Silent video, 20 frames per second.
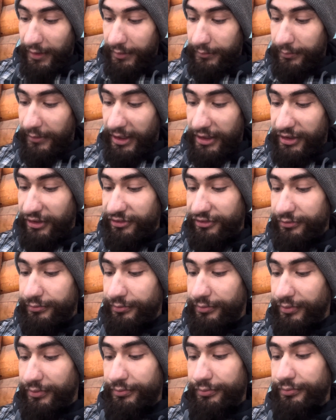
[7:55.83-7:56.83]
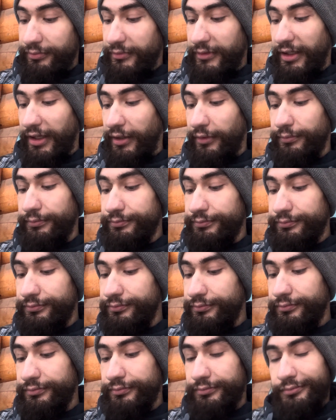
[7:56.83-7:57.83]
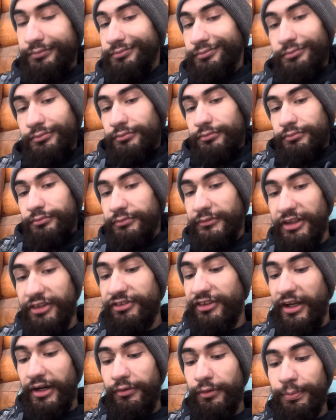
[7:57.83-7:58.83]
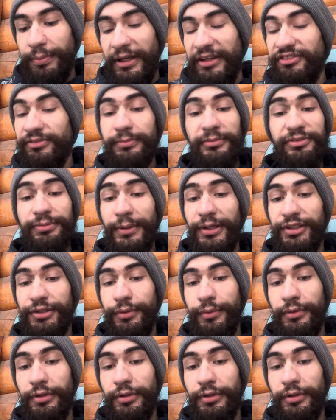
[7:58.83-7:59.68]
they just, you just got to replace them, especially with